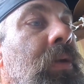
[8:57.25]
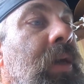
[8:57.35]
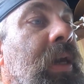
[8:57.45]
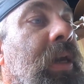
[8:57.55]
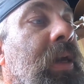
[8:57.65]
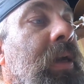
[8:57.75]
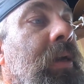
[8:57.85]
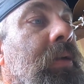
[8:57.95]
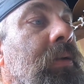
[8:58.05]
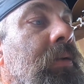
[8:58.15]

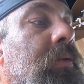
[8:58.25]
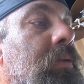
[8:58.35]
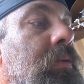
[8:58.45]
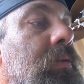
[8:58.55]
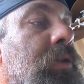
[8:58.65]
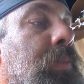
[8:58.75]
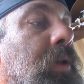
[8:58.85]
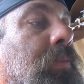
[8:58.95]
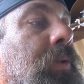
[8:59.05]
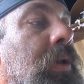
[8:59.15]
and
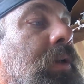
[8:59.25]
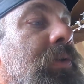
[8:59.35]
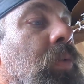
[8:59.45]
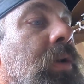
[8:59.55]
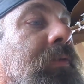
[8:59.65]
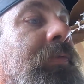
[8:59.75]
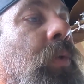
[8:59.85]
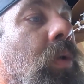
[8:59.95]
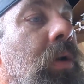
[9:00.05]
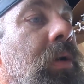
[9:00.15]
spark plugs 1 and
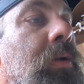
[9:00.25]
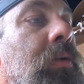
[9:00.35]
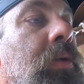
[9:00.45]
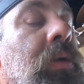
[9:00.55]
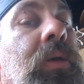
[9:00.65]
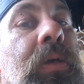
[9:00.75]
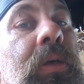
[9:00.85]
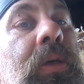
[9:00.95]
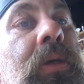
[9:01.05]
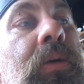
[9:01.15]
4,
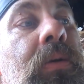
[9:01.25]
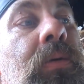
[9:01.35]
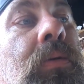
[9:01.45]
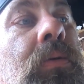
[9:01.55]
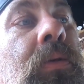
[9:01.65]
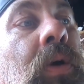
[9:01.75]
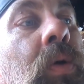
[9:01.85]
the